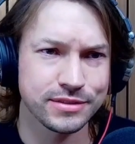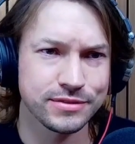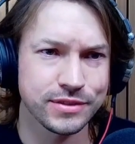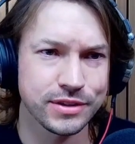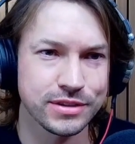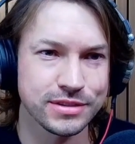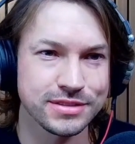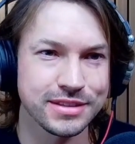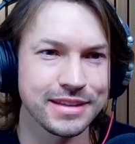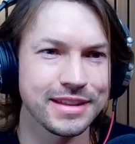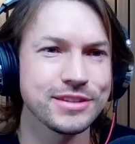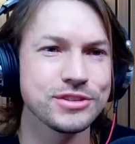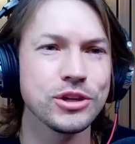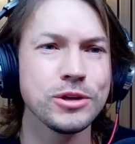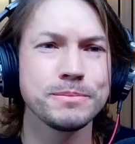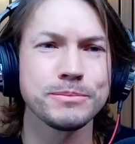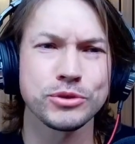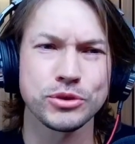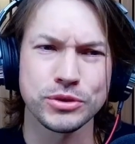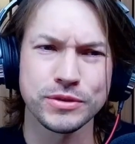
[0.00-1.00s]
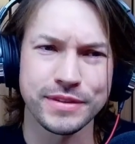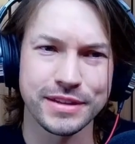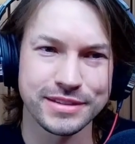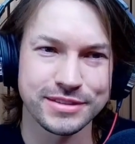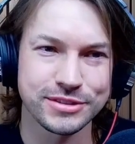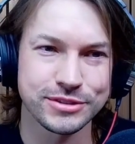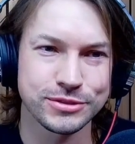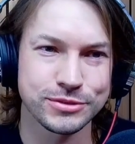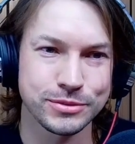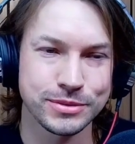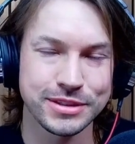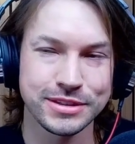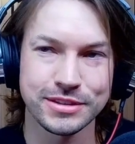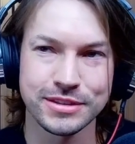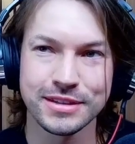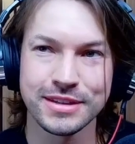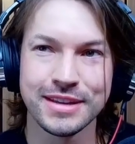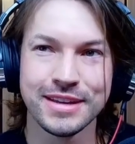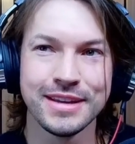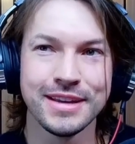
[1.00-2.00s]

first. Like, let's go prove this is real.